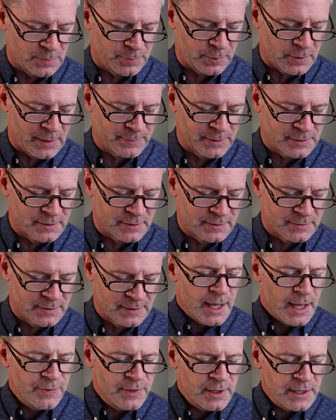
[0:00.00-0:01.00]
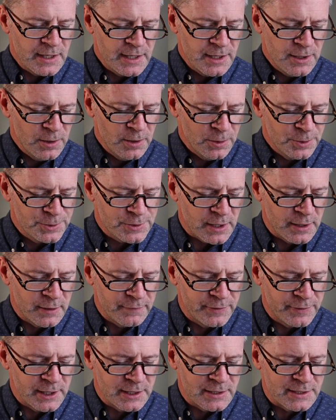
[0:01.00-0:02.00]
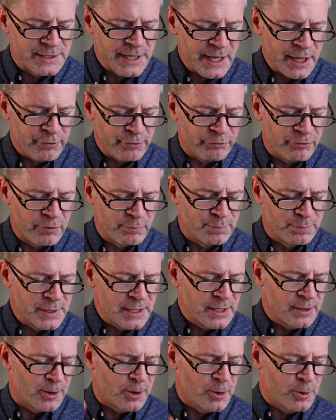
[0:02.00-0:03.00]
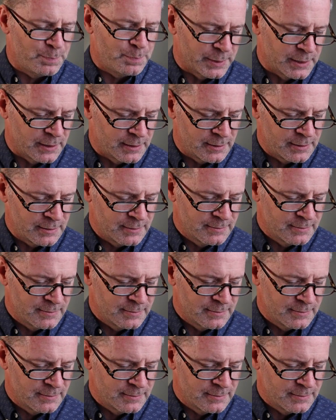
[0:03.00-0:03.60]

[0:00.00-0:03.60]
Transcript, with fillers: promises, and the ears of the deaf be opened.